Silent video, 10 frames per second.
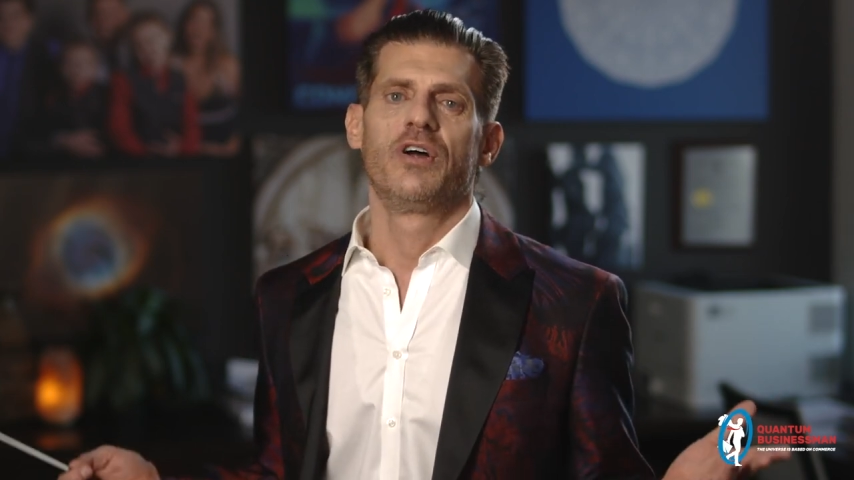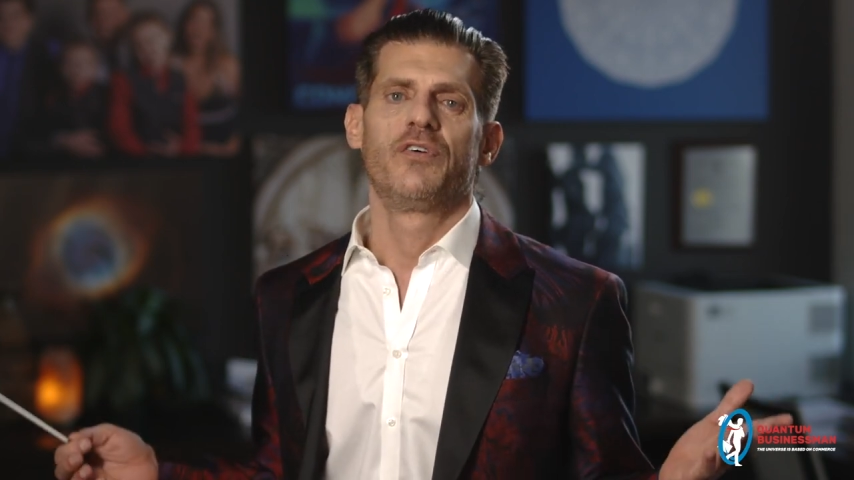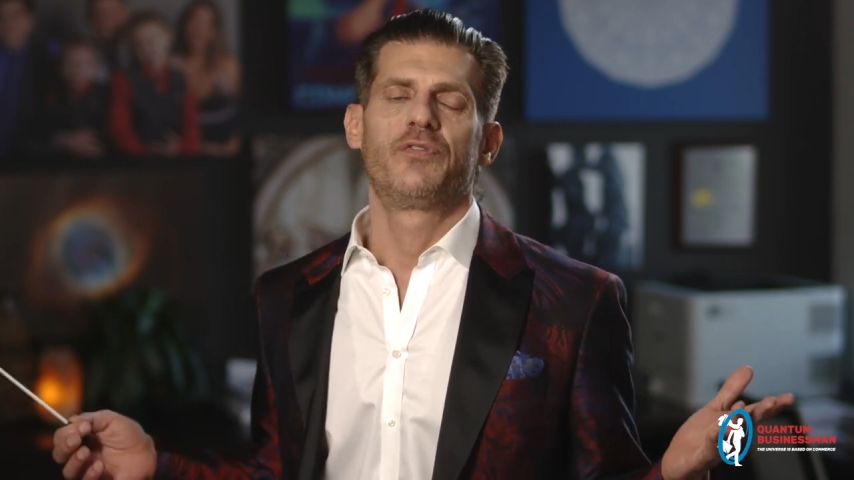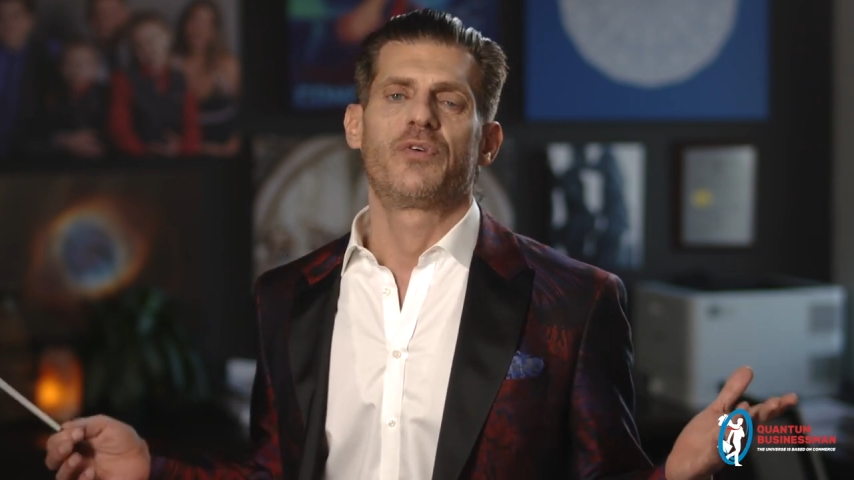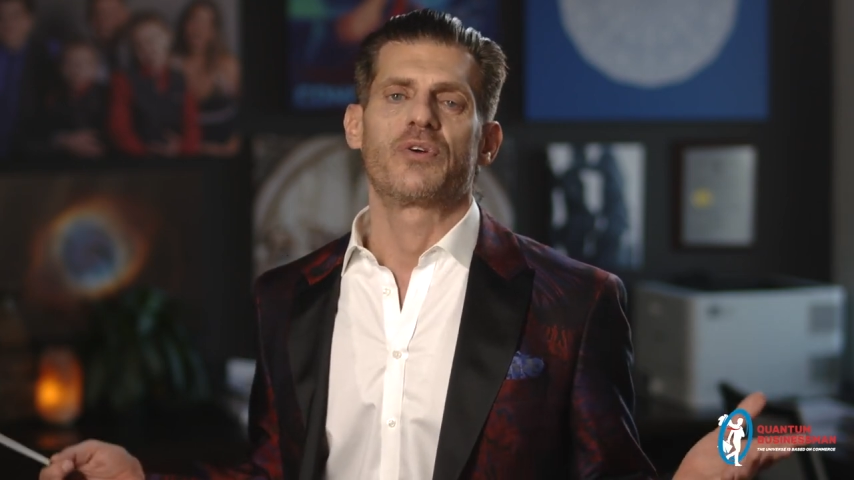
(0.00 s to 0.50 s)

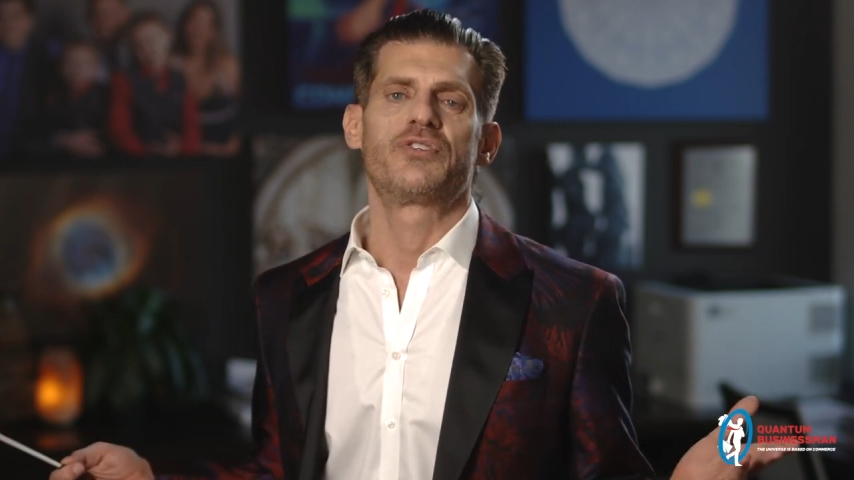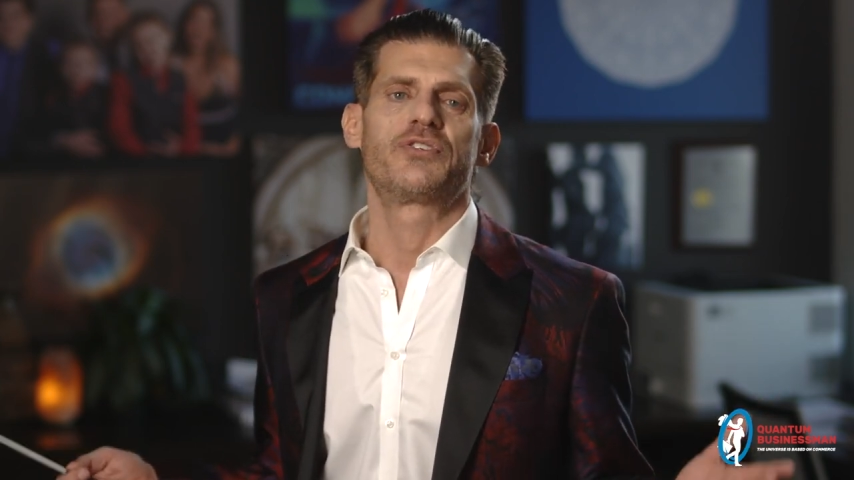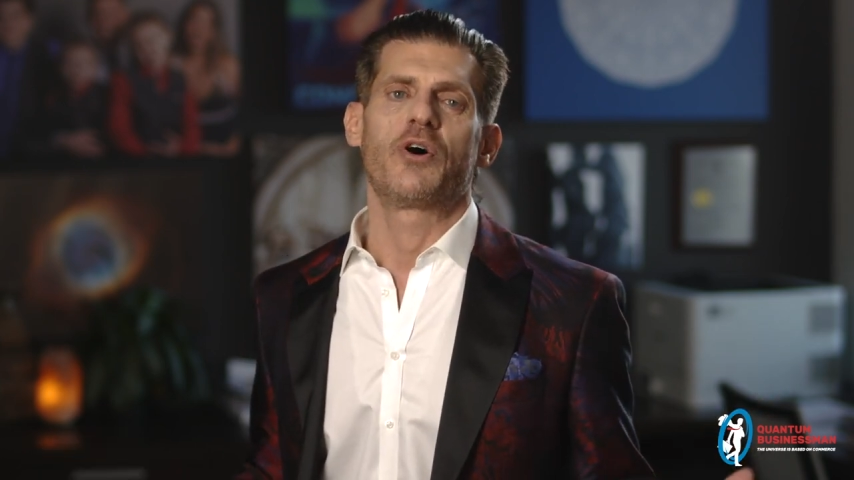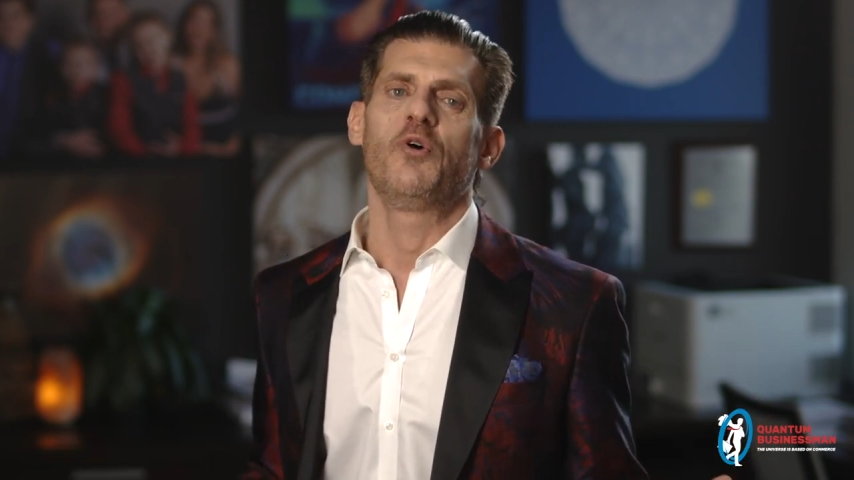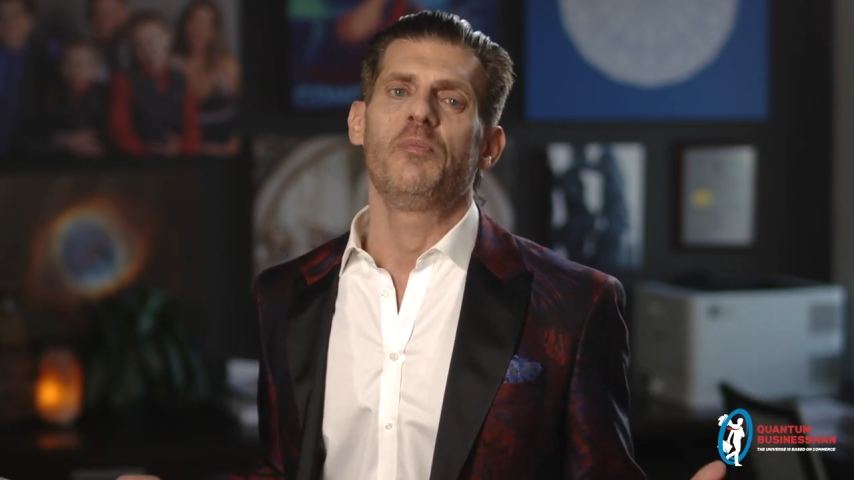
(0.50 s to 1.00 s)
for
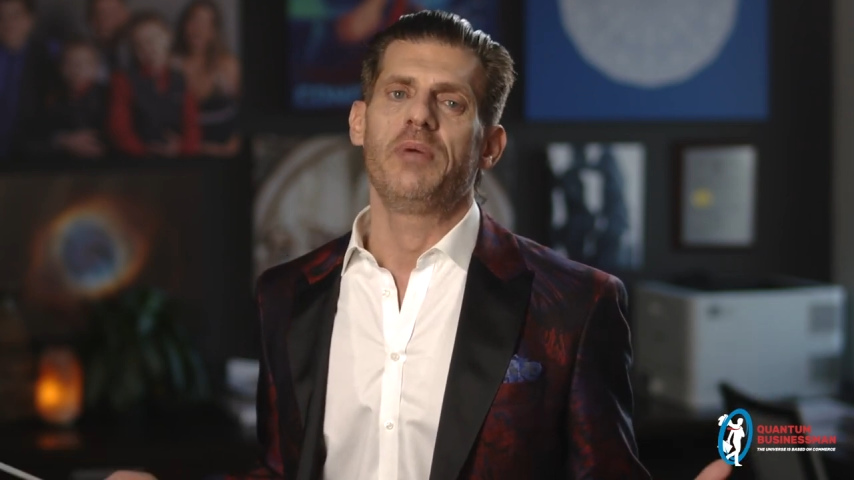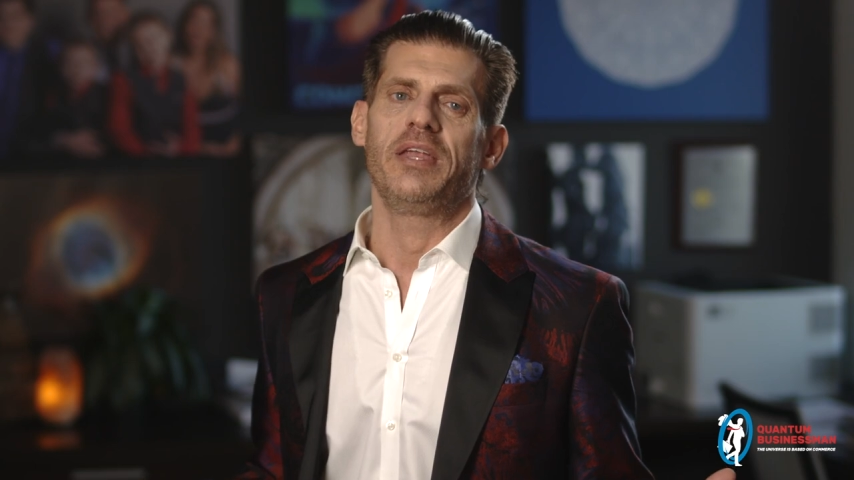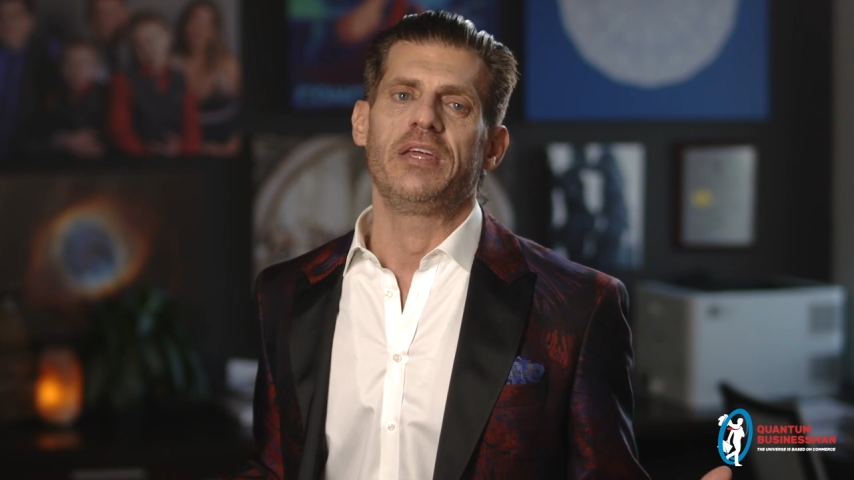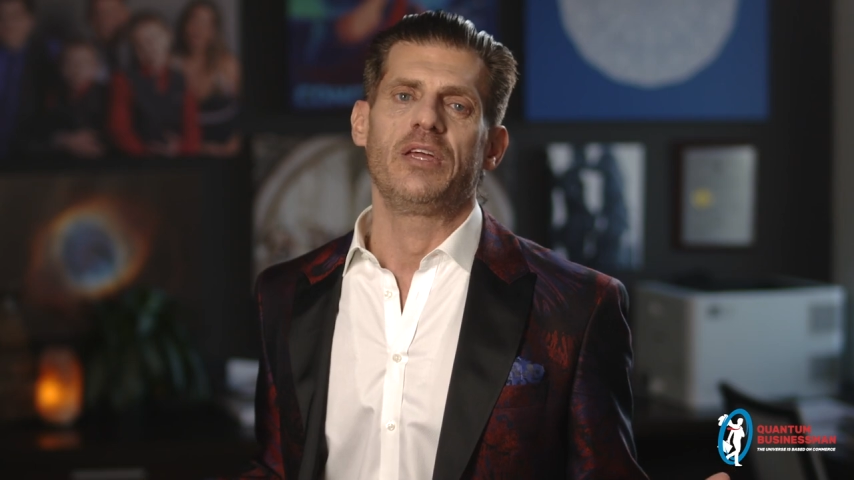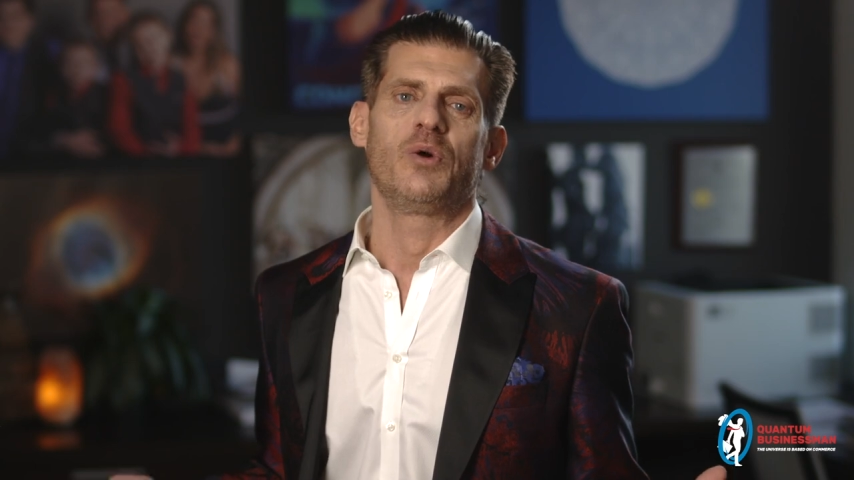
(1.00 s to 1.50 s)
so
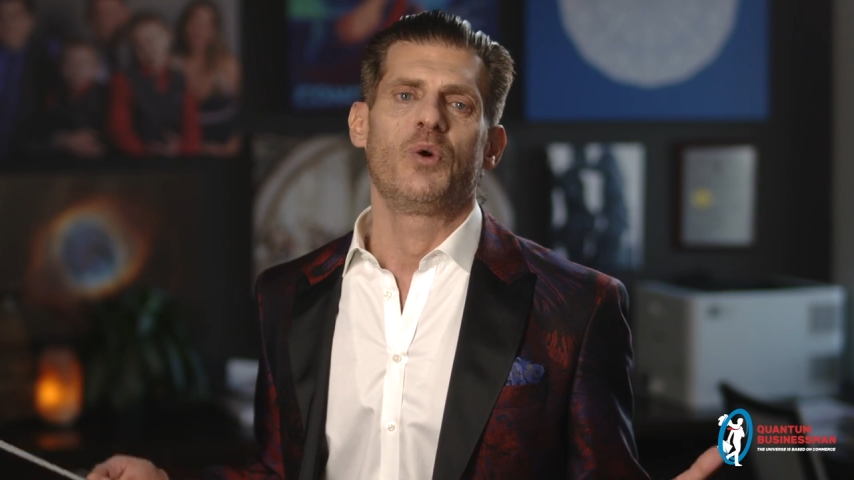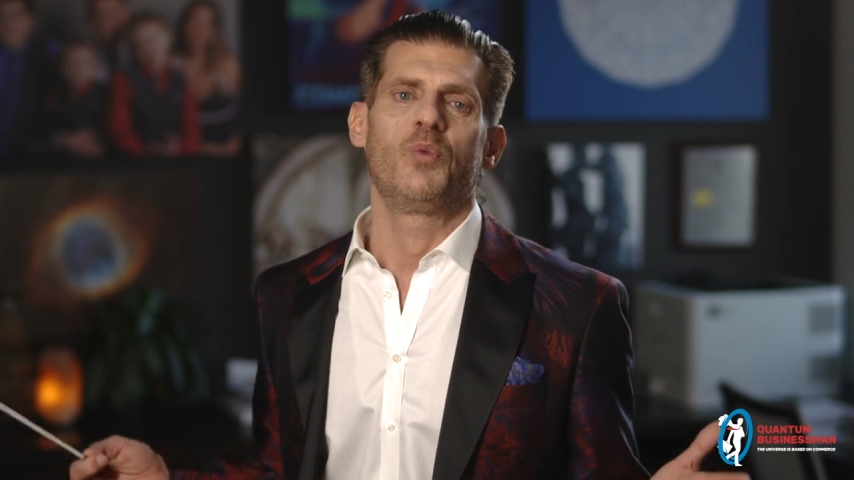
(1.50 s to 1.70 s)
many